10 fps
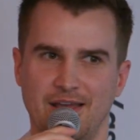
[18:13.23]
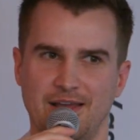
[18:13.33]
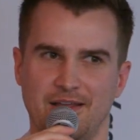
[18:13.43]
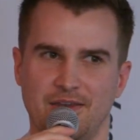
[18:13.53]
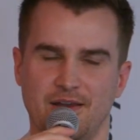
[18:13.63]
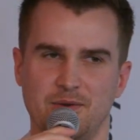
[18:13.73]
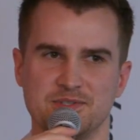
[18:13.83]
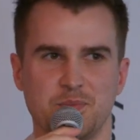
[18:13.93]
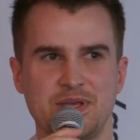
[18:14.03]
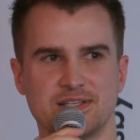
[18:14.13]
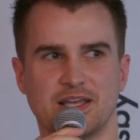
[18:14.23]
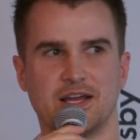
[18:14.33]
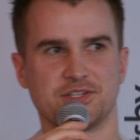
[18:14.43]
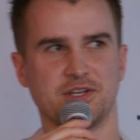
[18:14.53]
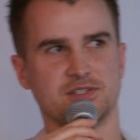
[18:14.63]
And it was amazing,
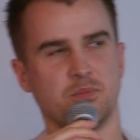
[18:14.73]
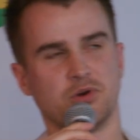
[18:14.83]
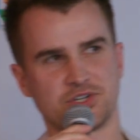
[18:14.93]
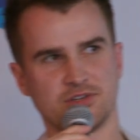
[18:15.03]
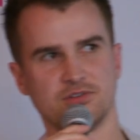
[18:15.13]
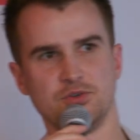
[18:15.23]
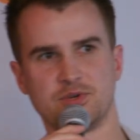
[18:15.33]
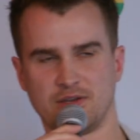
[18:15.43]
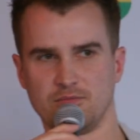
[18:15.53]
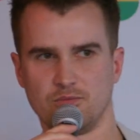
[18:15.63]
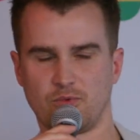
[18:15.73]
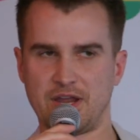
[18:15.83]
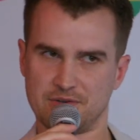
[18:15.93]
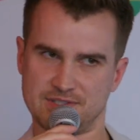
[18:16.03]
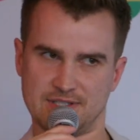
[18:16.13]
actually, because Emotion, you can
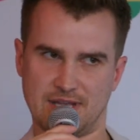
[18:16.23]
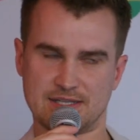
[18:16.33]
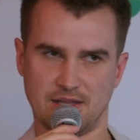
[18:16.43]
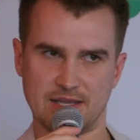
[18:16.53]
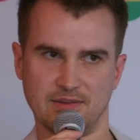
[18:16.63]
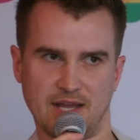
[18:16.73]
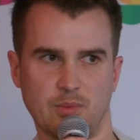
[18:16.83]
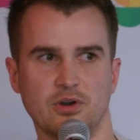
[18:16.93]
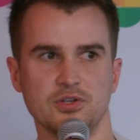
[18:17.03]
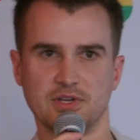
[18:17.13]
write your syntax like Glamour.